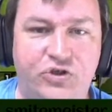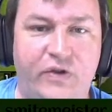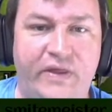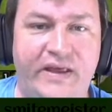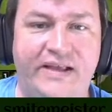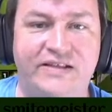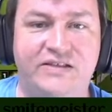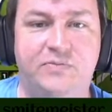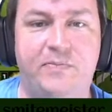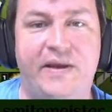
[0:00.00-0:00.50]
So
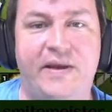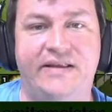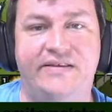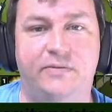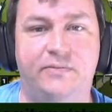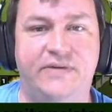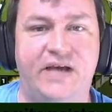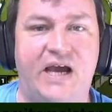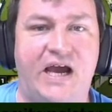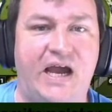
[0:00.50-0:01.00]
they can spend
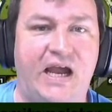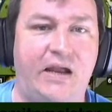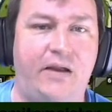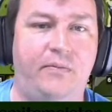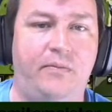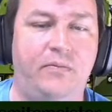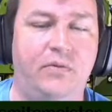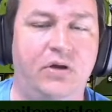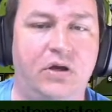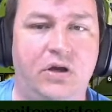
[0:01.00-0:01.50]
some
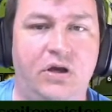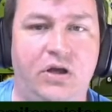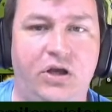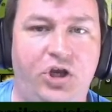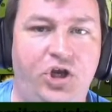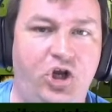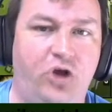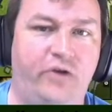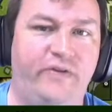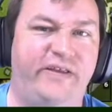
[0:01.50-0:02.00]
time,
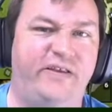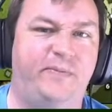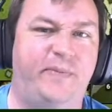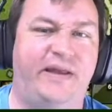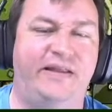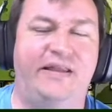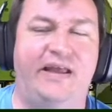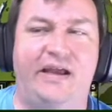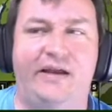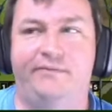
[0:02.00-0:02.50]
they
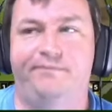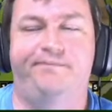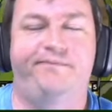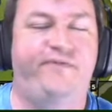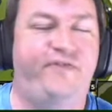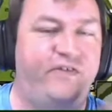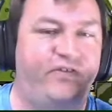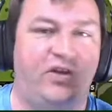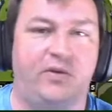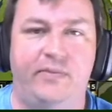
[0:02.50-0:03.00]
spend like
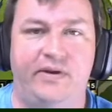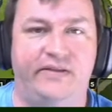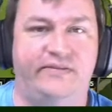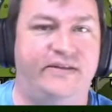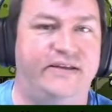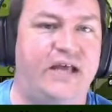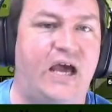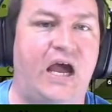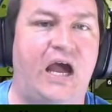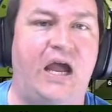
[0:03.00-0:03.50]
15 minutes
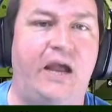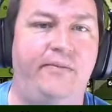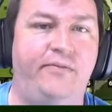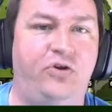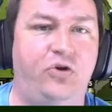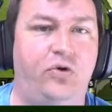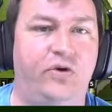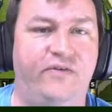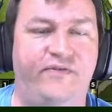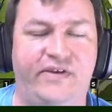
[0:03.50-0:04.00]
of time,
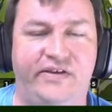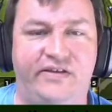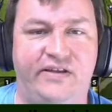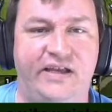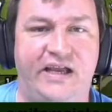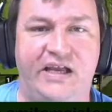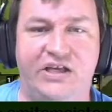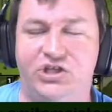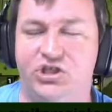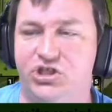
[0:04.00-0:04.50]
do an
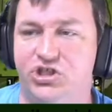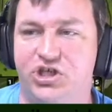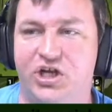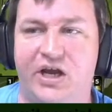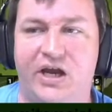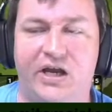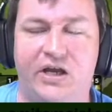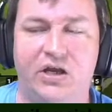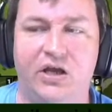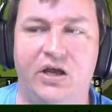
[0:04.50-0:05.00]
investigation
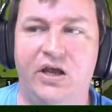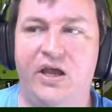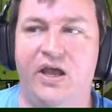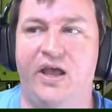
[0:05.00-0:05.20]
check,